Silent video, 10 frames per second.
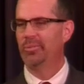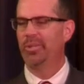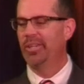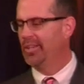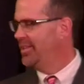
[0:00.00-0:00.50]

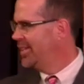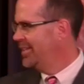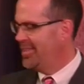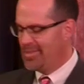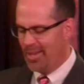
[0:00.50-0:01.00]
We're going to
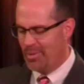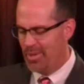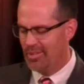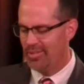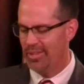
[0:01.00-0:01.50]
look at these
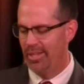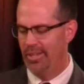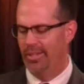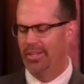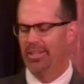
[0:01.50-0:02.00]
elements,
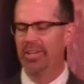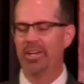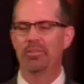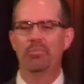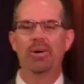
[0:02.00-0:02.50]
and
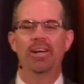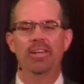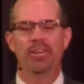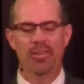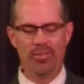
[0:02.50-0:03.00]
they're going to
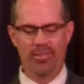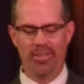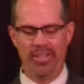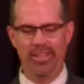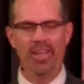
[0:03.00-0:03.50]
remind
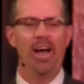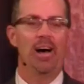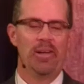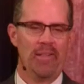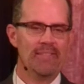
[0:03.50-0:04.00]
us that,
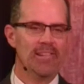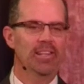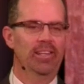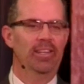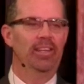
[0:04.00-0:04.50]
yeah,
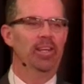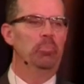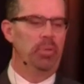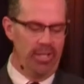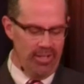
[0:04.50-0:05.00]

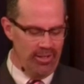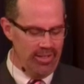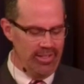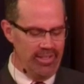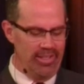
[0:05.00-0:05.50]
it
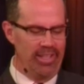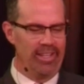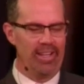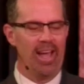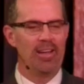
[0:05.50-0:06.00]
appeared, and it,
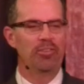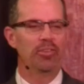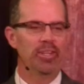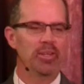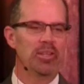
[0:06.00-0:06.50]
it
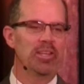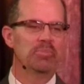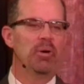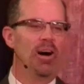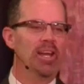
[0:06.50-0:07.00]
actually,
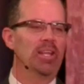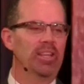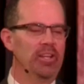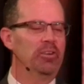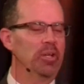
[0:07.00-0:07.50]
his
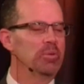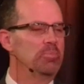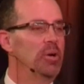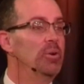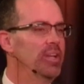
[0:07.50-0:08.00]
body literally
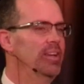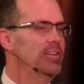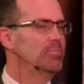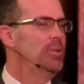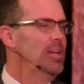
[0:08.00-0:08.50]
was broken,
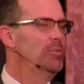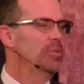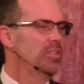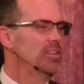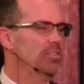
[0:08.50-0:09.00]
and his blood was